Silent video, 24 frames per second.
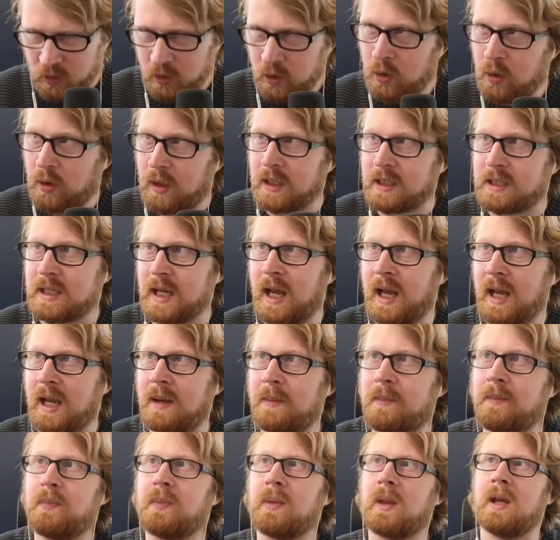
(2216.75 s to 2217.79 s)
You can say
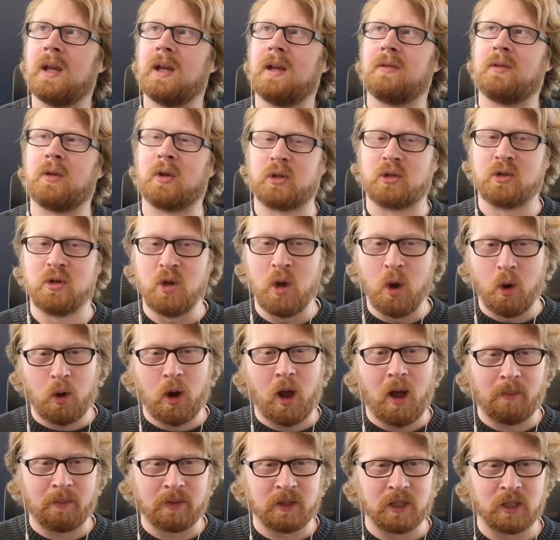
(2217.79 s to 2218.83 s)
there's no
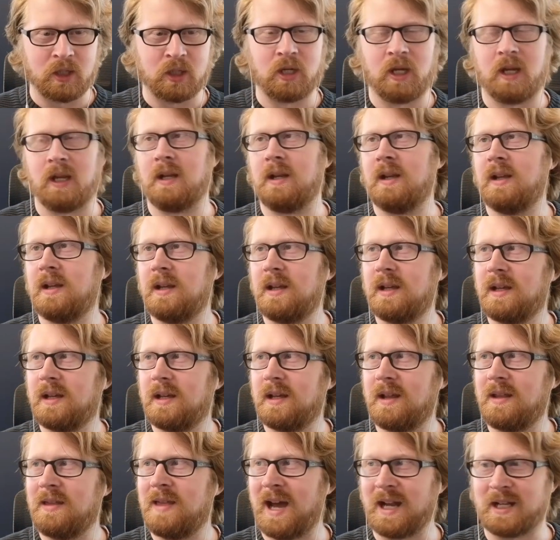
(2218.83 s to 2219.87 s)
competition.
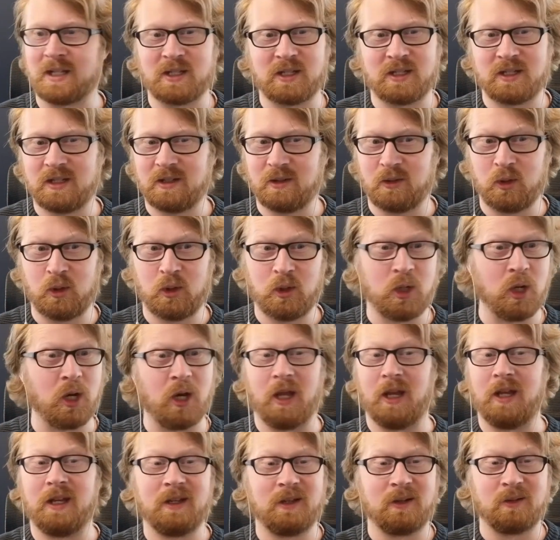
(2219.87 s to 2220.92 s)
That's
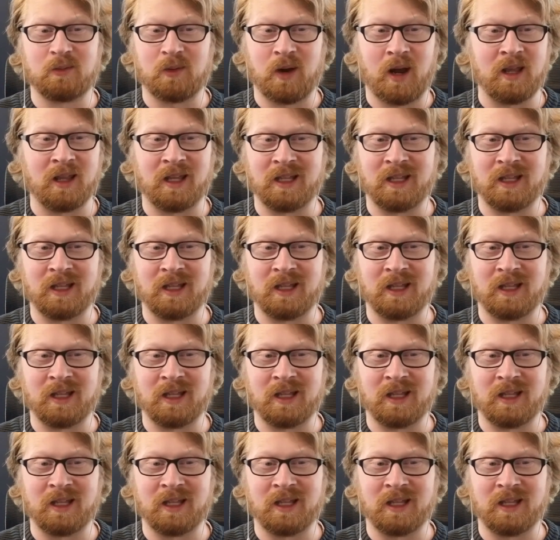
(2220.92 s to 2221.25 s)
good, right?